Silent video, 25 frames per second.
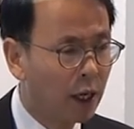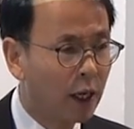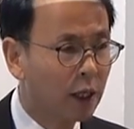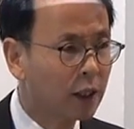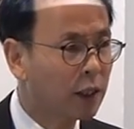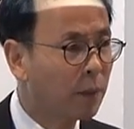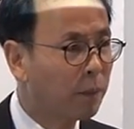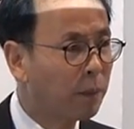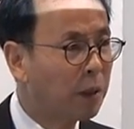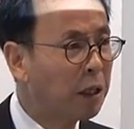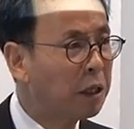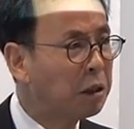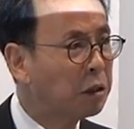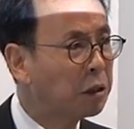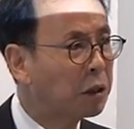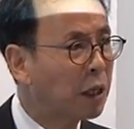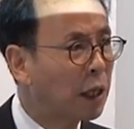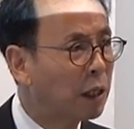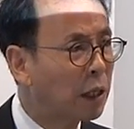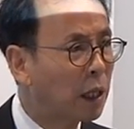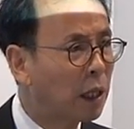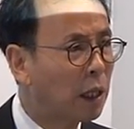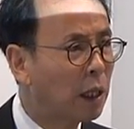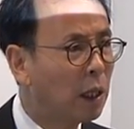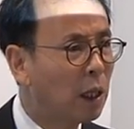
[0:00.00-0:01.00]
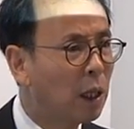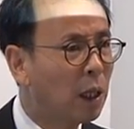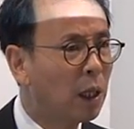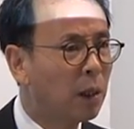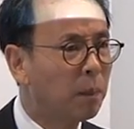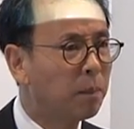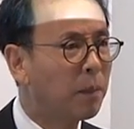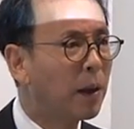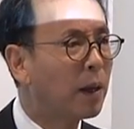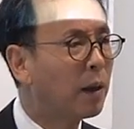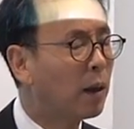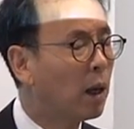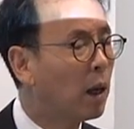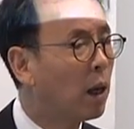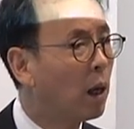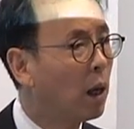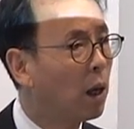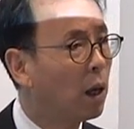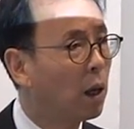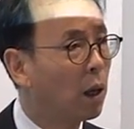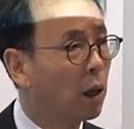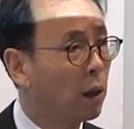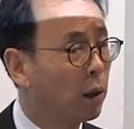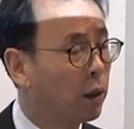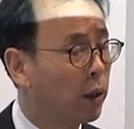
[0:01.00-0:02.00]
That means that
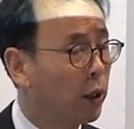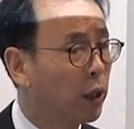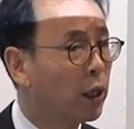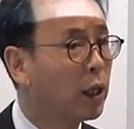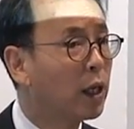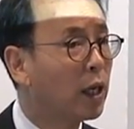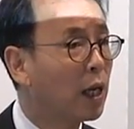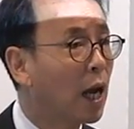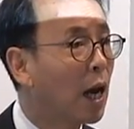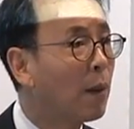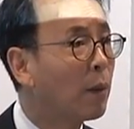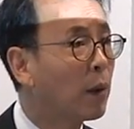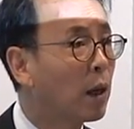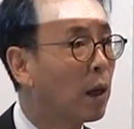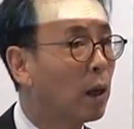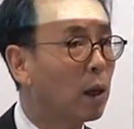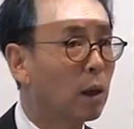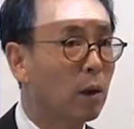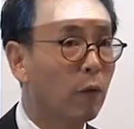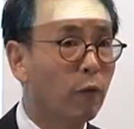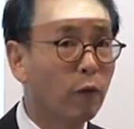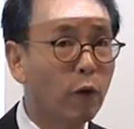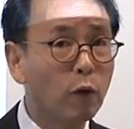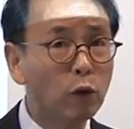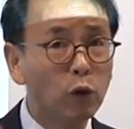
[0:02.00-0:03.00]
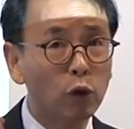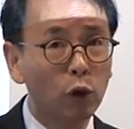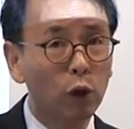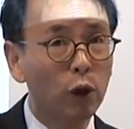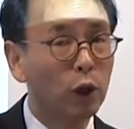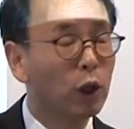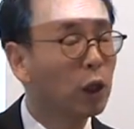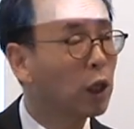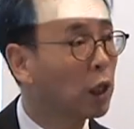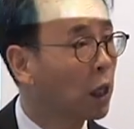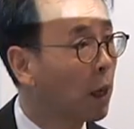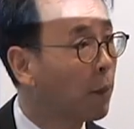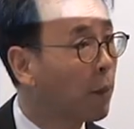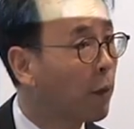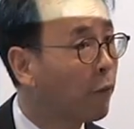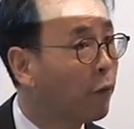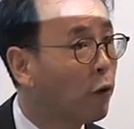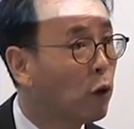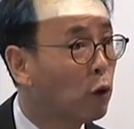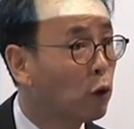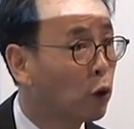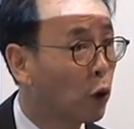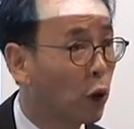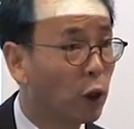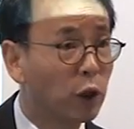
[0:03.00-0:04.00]
the economic
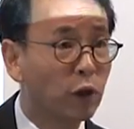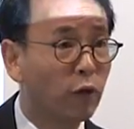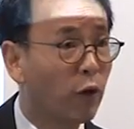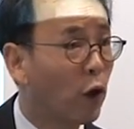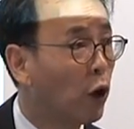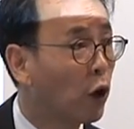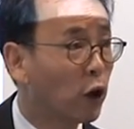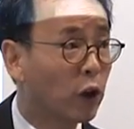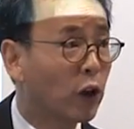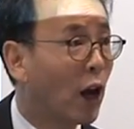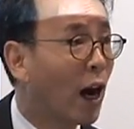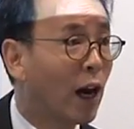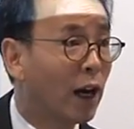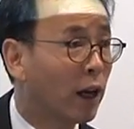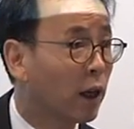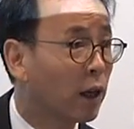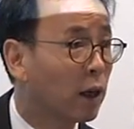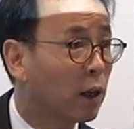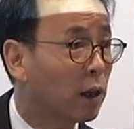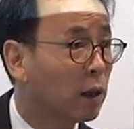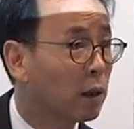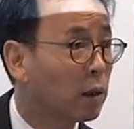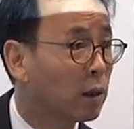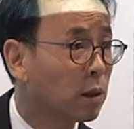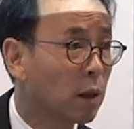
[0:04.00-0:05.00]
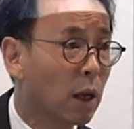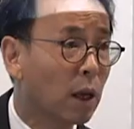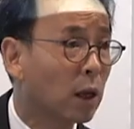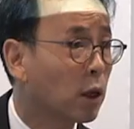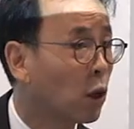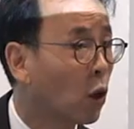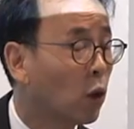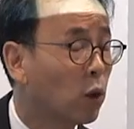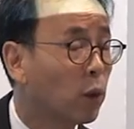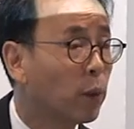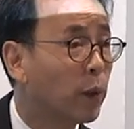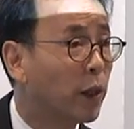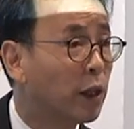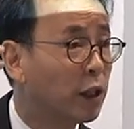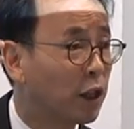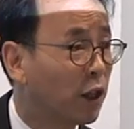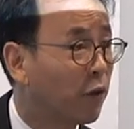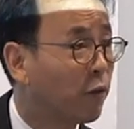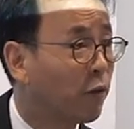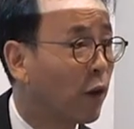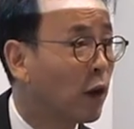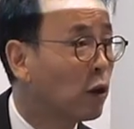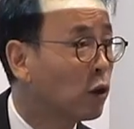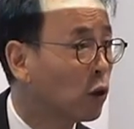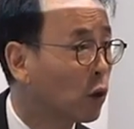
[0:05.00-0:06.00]
future is very dire. There's going to be
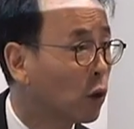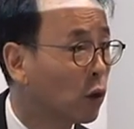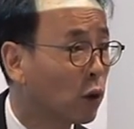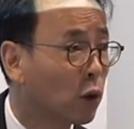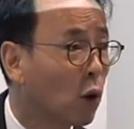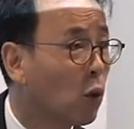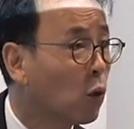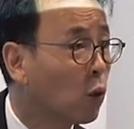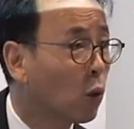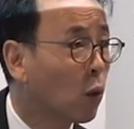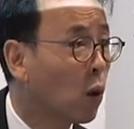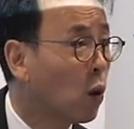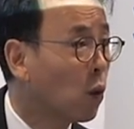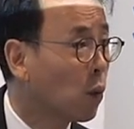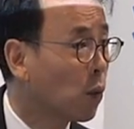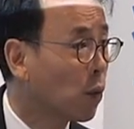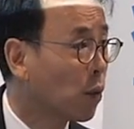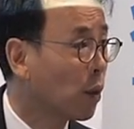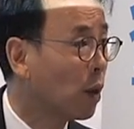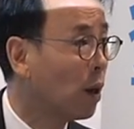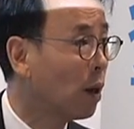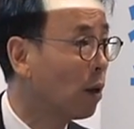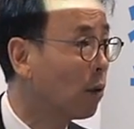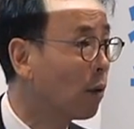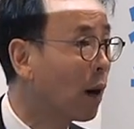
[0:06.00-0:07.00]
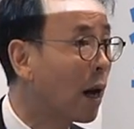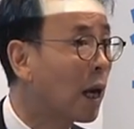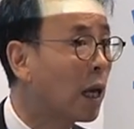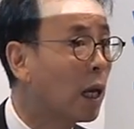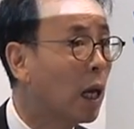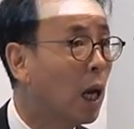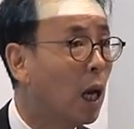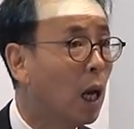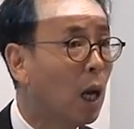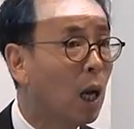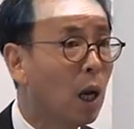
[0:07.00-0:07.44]
deflation, no growth, right?